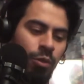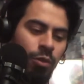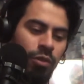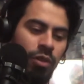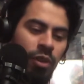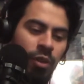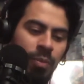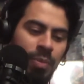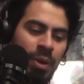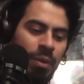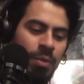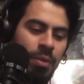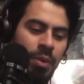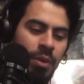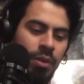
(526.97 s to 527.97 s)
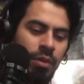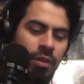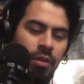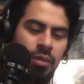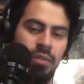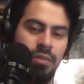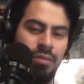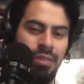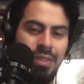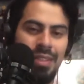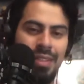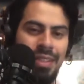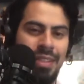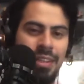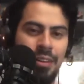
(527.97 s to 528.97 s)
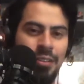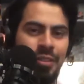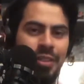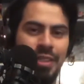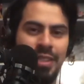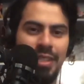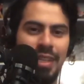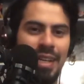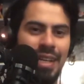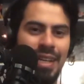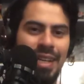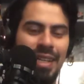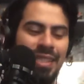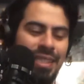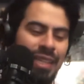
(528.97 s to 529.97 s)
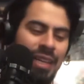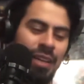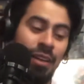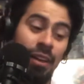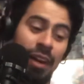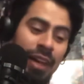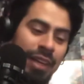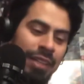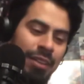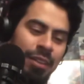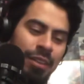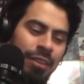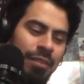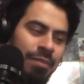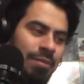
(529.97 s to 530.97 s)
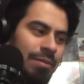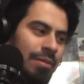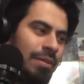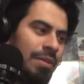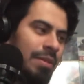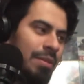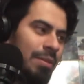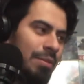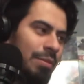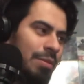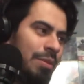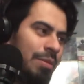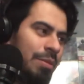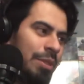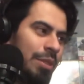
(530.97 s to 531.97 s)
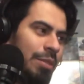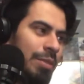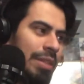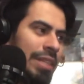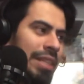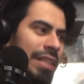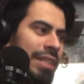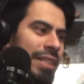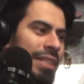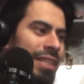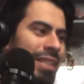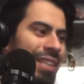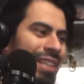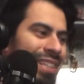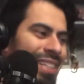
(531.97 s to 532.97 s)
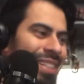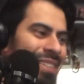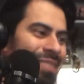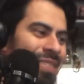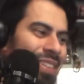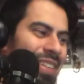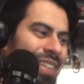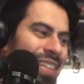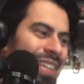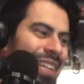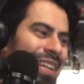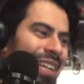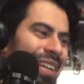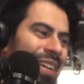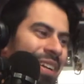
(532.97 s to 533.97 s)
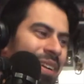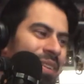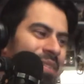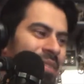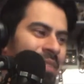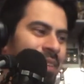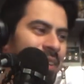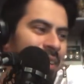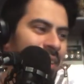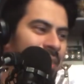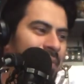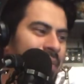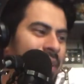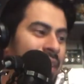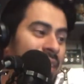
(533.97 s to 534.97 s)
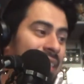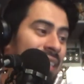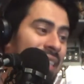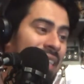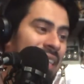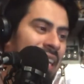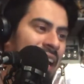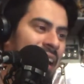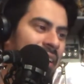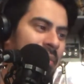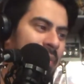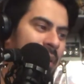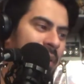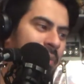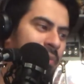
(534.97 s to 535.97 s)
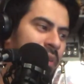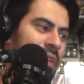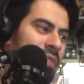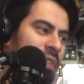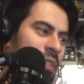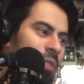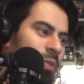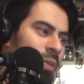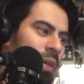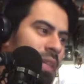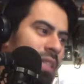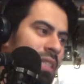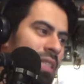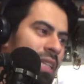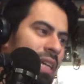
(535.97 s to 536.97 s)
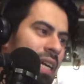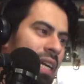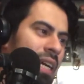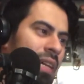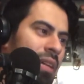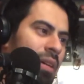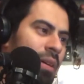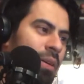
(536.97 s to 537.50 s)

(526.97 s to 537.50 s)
cult people, they're just like, it's like, all right, we're doing this. Or, because they did had him in the previous ones, and